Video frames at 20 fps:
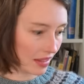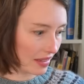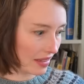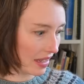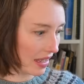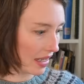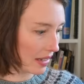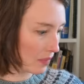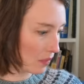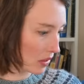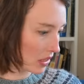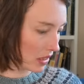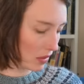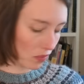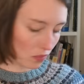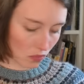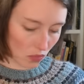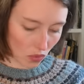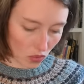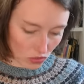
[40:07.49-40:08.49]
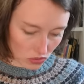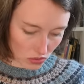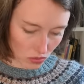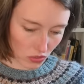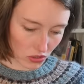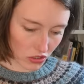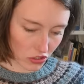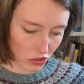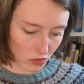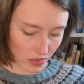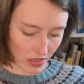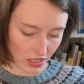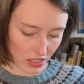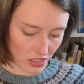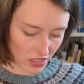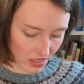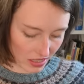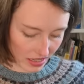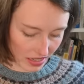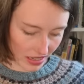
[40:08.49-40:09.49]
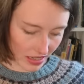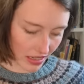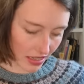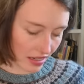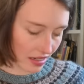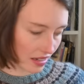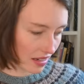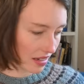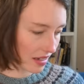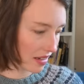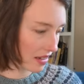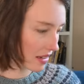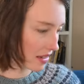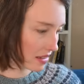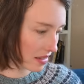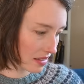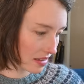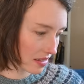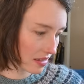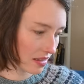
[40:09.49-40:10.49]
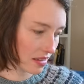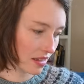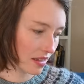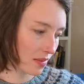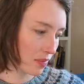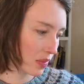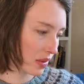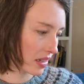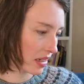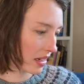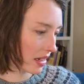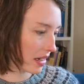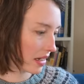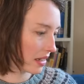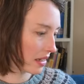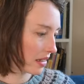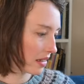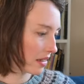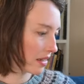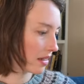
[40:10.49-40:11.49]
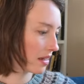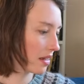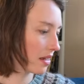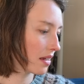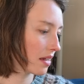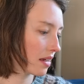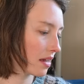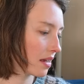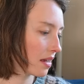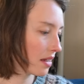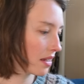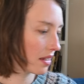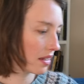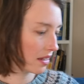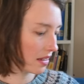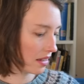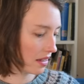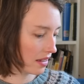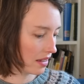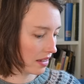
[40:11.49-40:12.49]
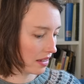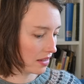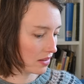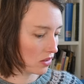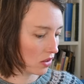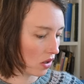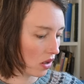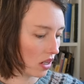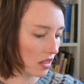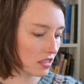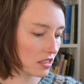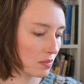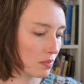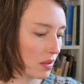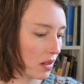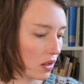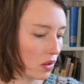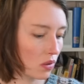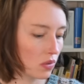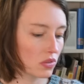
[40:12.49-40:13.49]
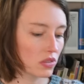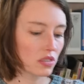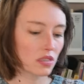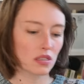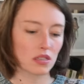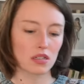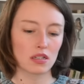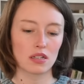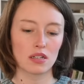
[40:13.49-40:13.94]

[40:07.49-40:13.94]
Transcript: Yeah, and what I also wanted to mention, I when I I talked about